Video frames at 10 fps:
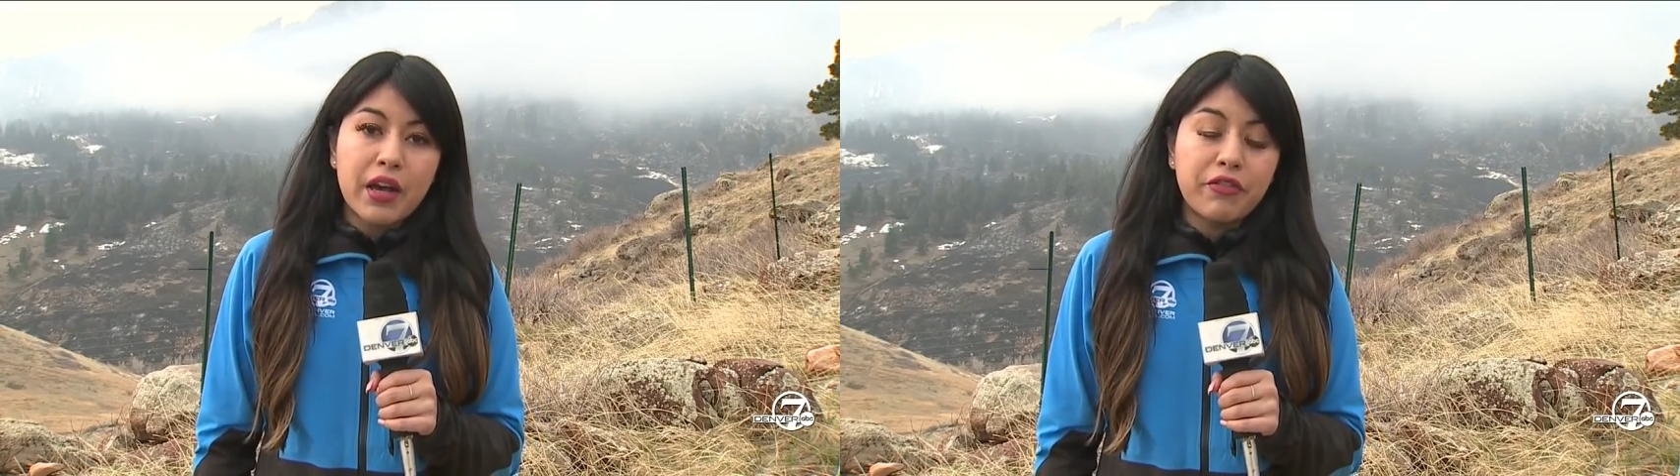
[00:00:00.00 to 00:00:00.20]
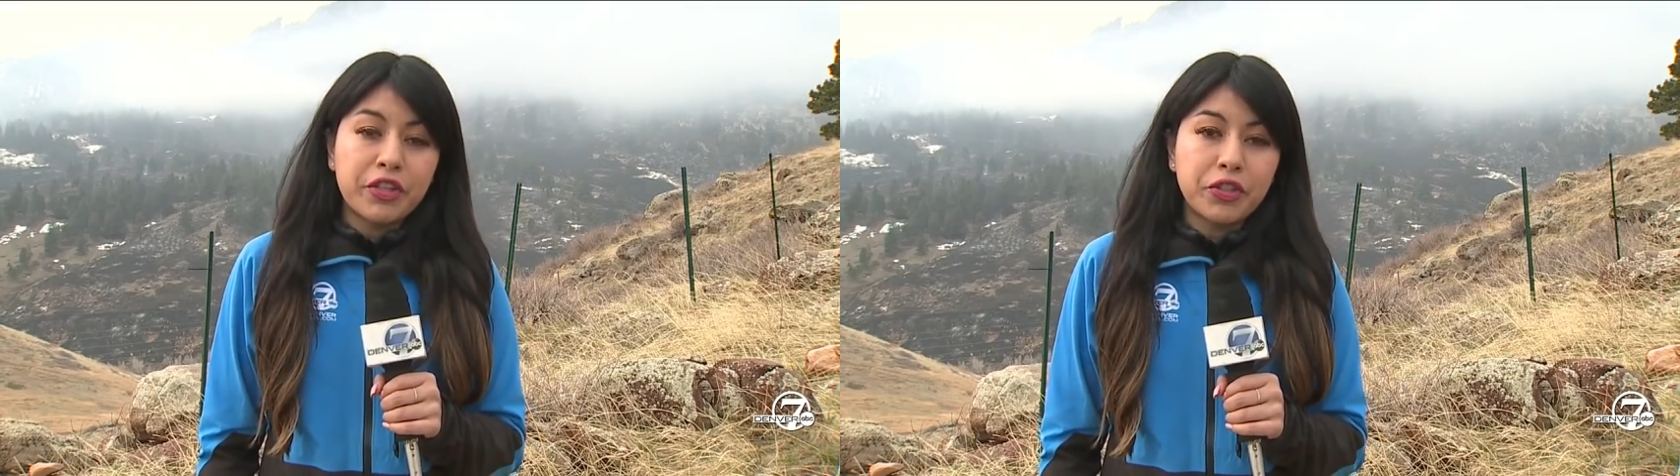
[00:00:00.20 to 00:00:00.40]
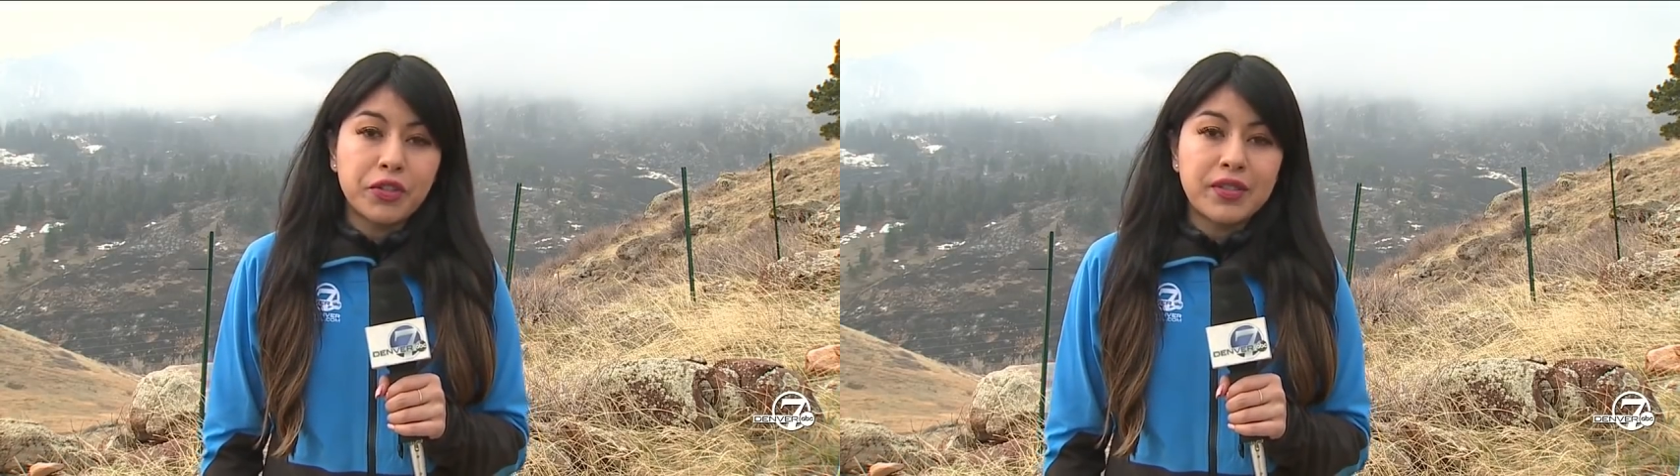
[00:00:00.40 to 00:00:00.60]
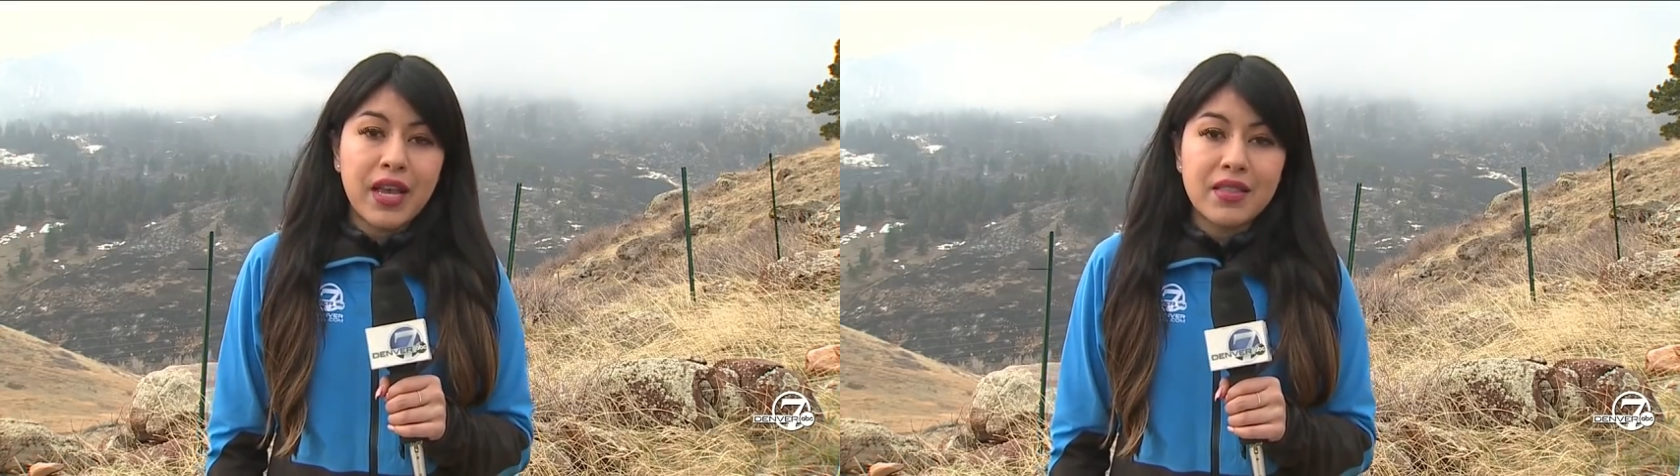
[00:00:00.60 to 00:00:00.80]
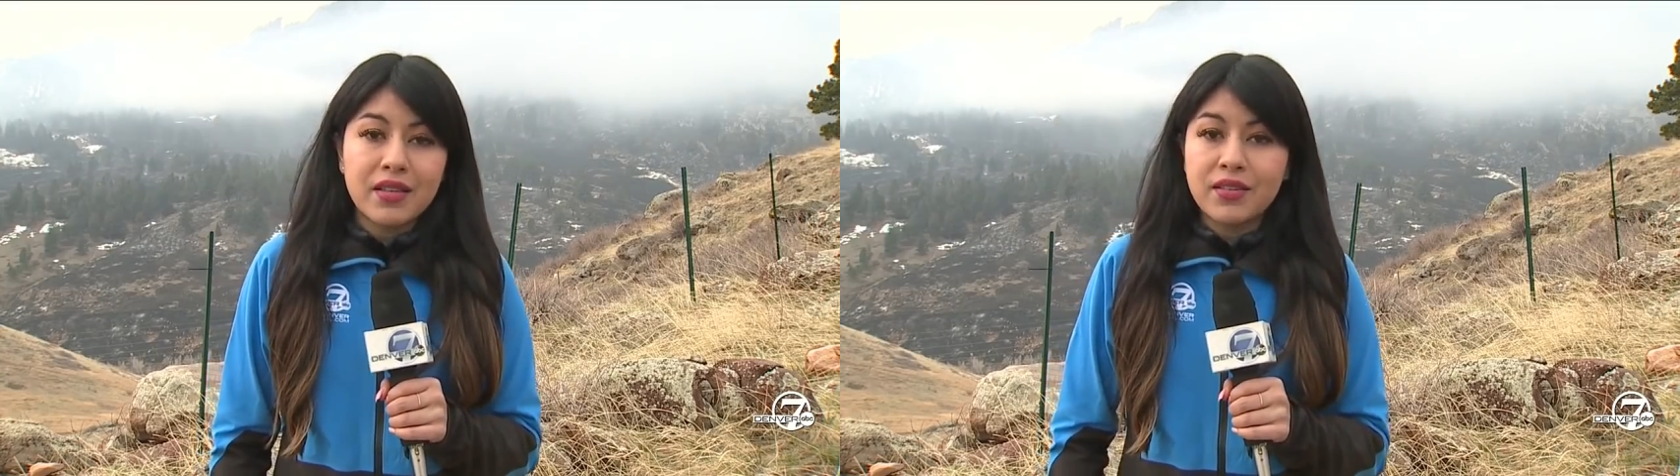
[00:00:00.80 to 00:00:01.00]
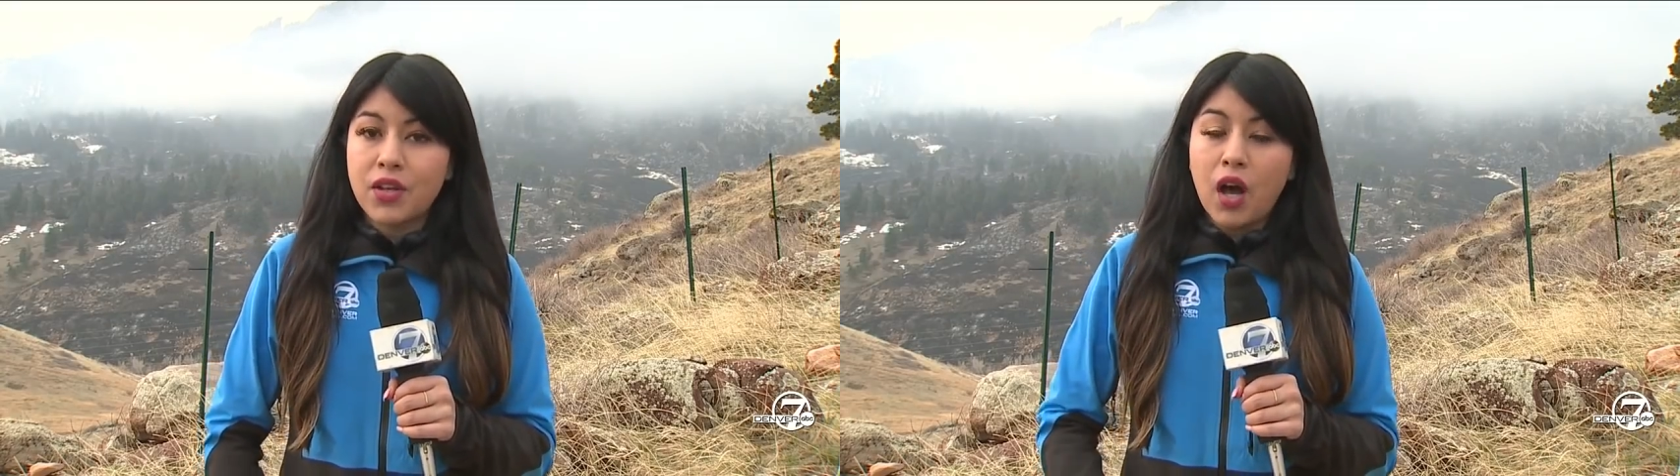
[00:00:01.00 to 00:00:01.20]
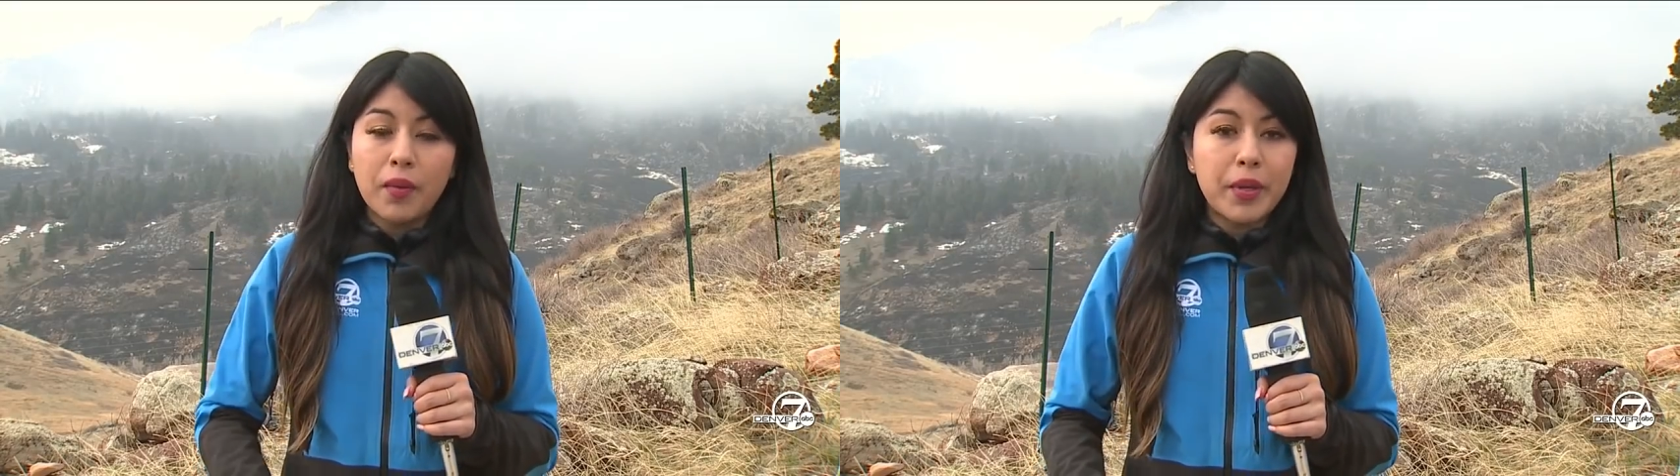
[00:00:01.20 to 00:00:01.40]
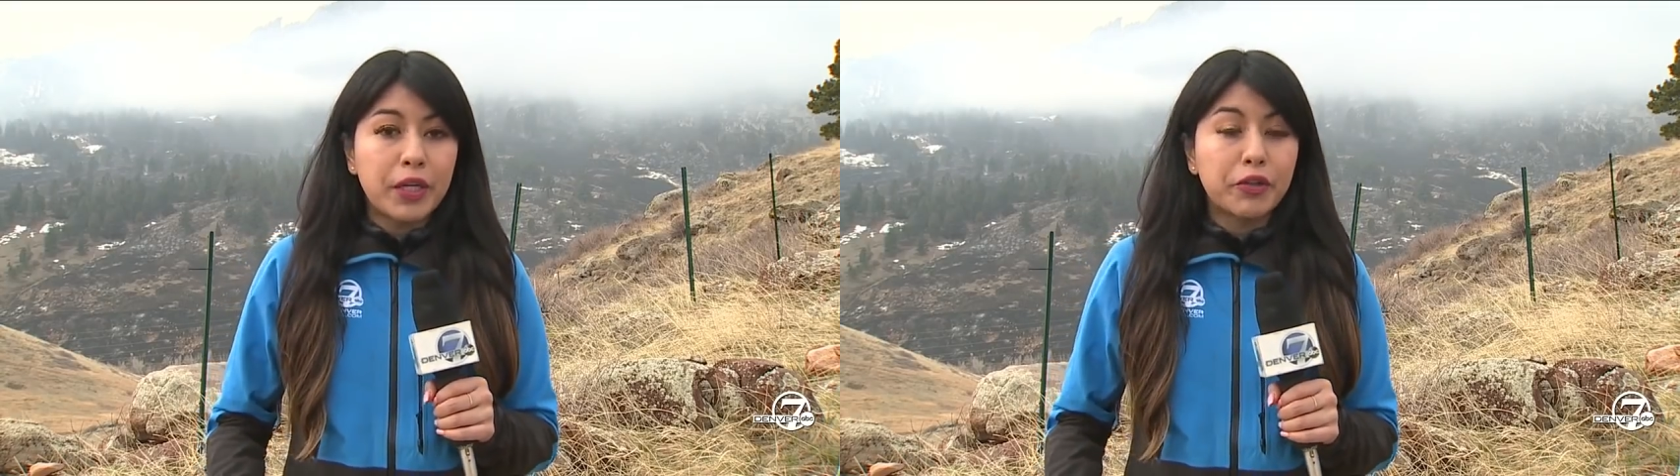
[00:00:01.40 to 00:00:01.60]
officials said this has all
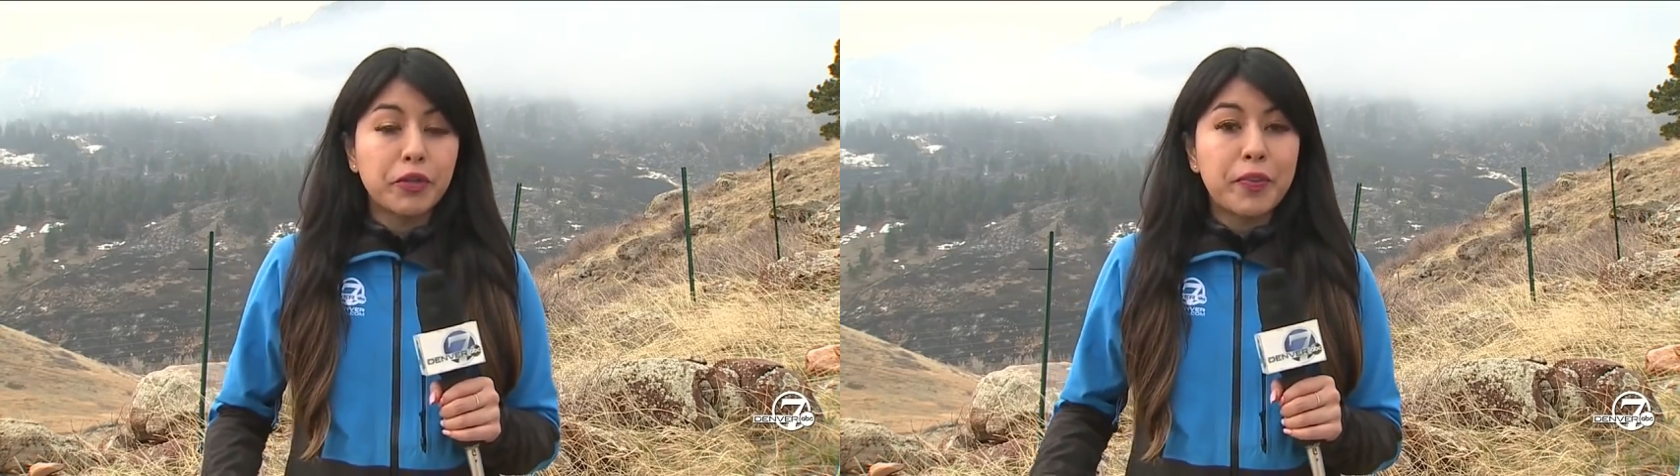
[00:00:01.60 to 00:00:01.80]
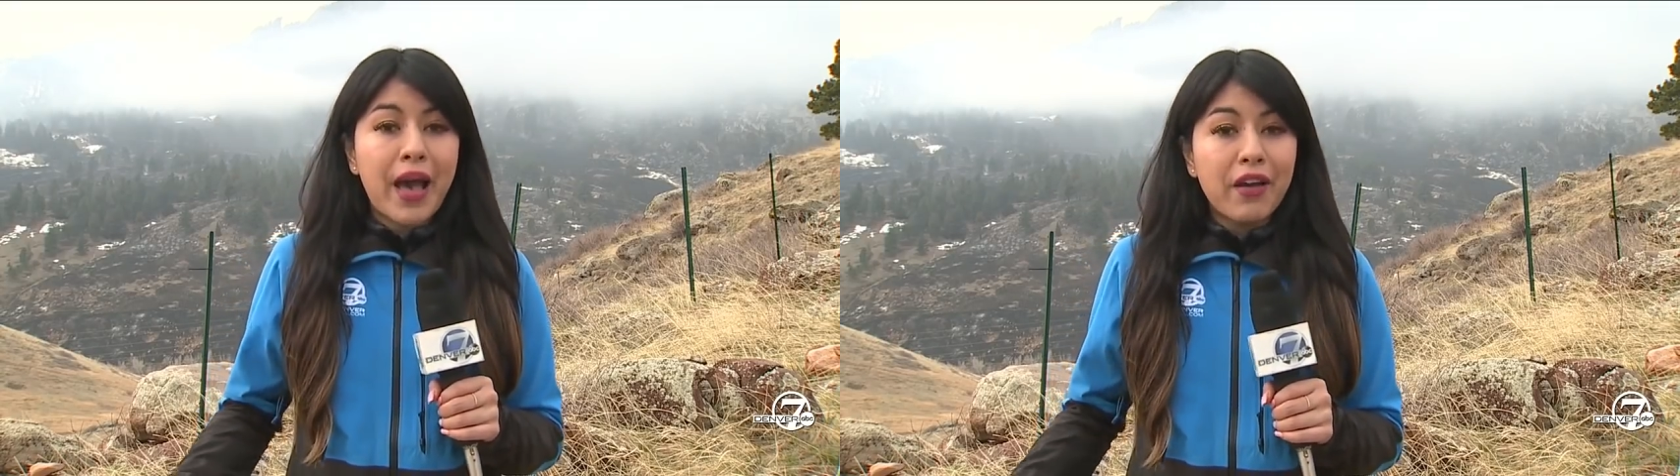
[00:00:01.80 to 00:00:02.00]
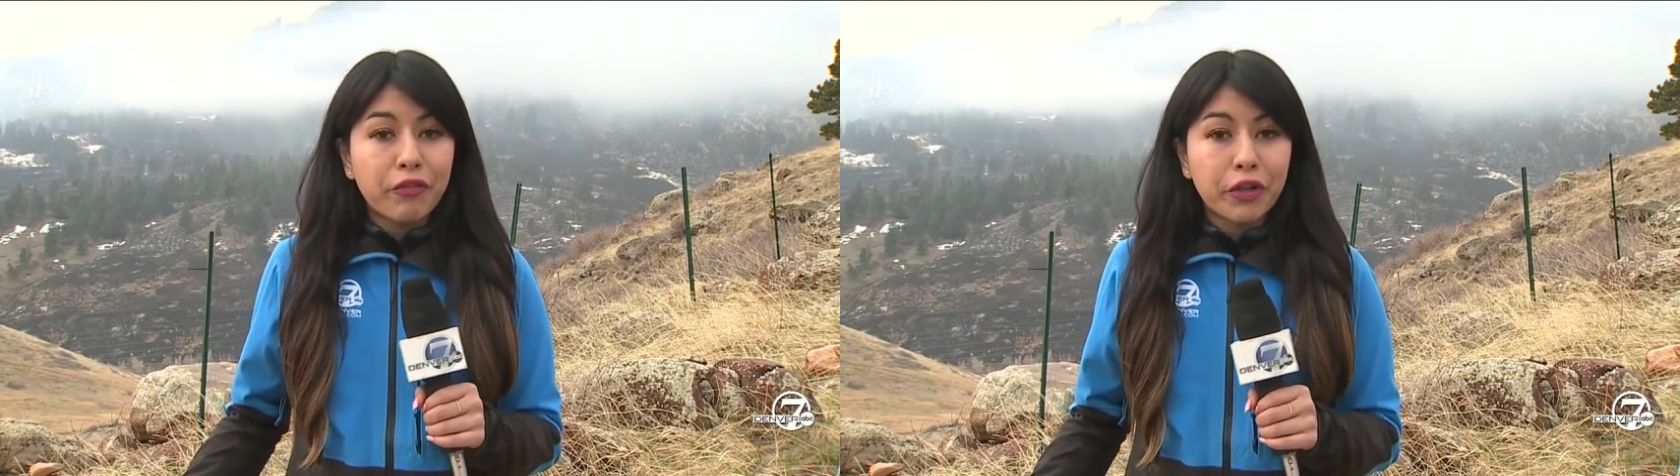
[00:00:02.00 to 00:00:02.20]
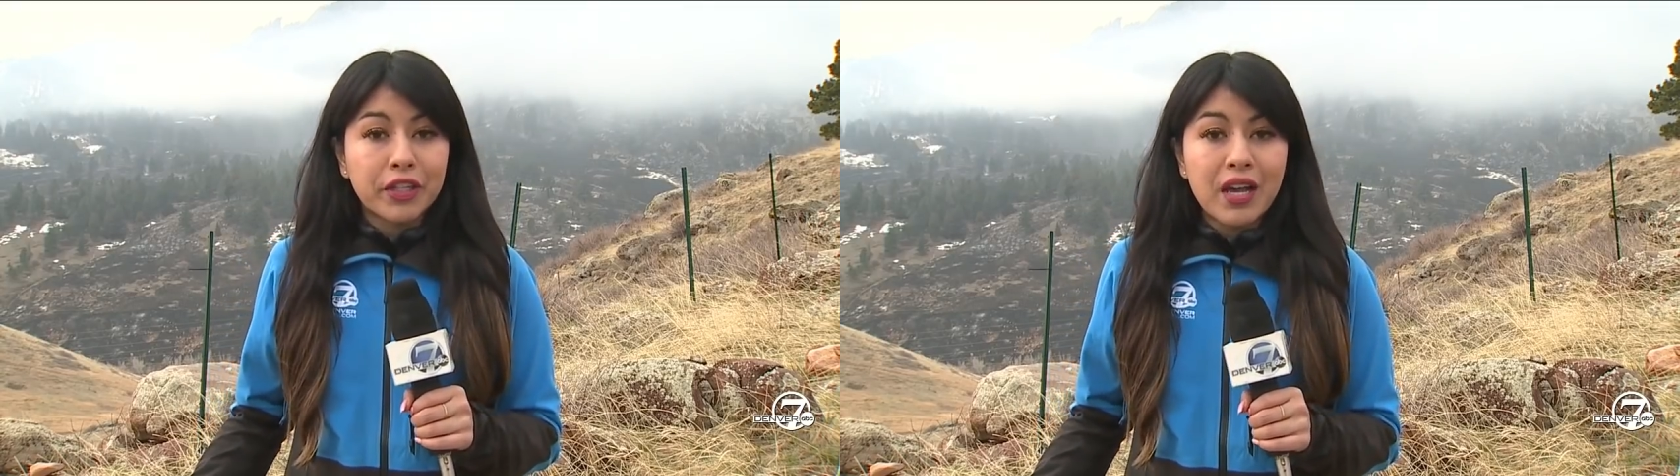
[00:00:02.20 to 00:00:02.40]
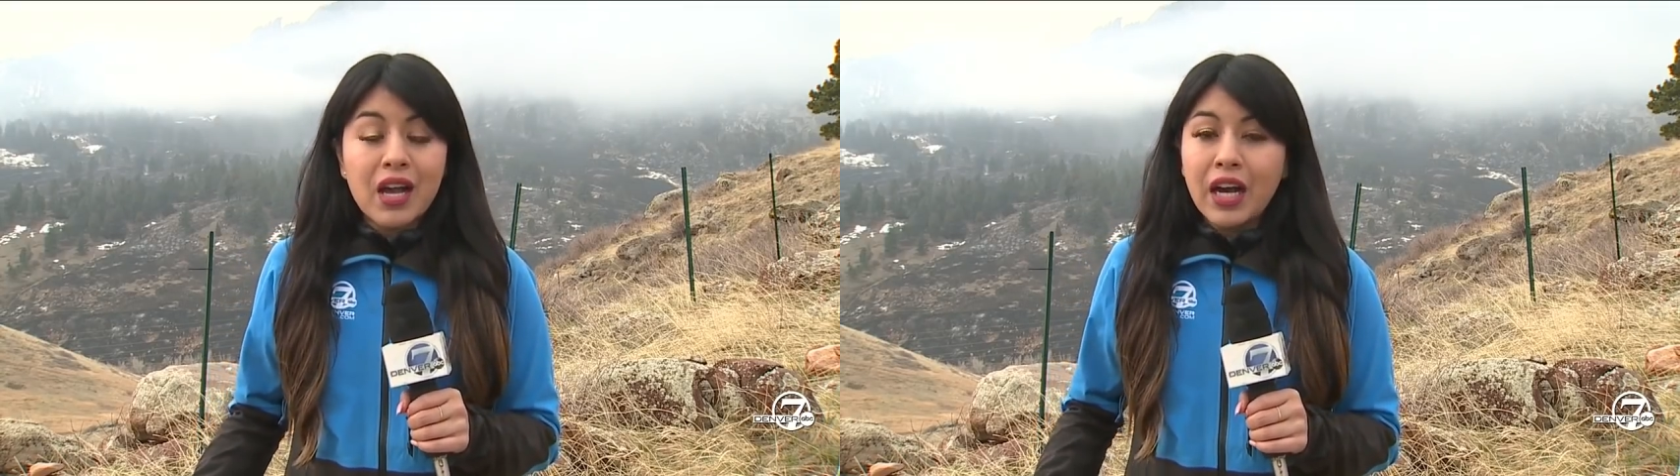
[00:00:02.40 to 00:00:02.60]
been a group effort.